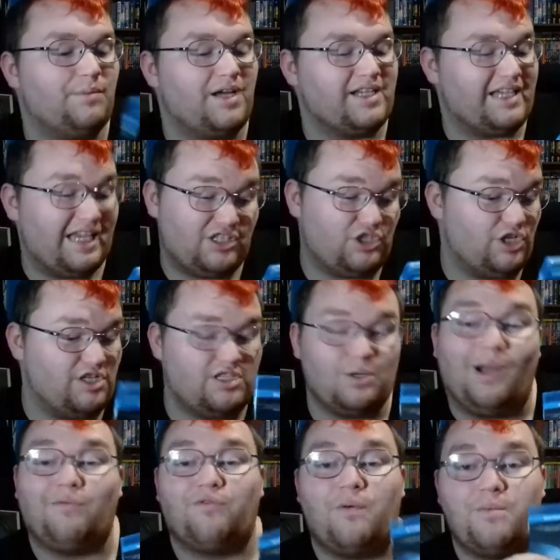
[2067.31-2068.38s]
But I guess you can
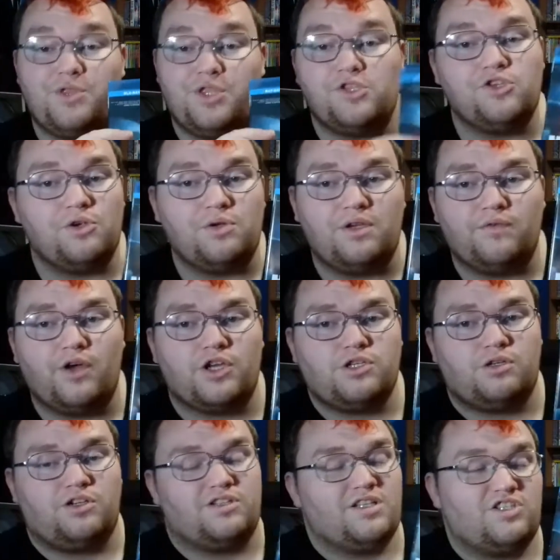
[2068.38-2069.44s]
still have fun with the 2D
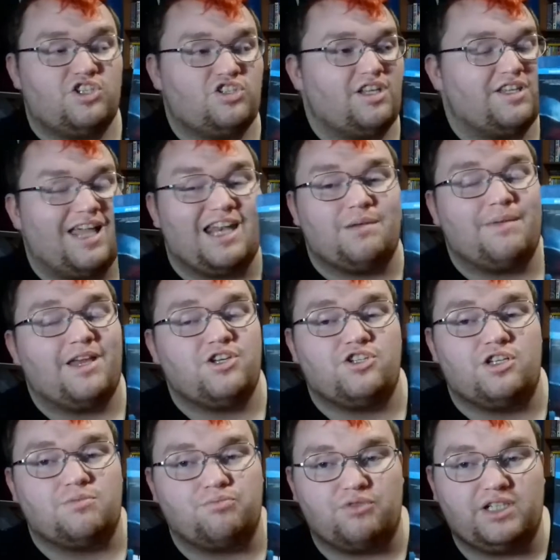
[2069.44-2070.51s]
version because it's just, the
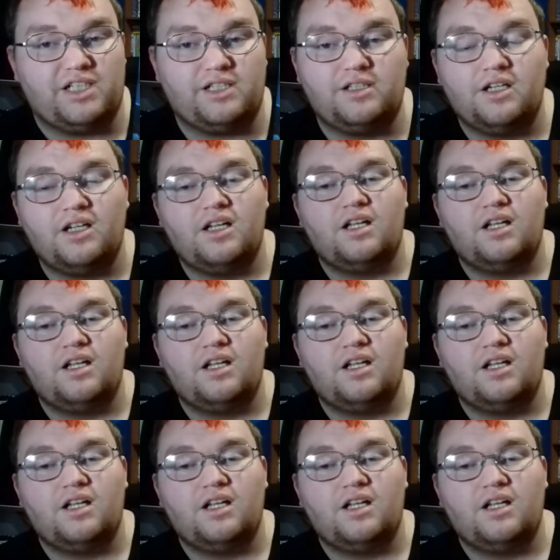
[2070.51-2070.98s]
animation is brilliant.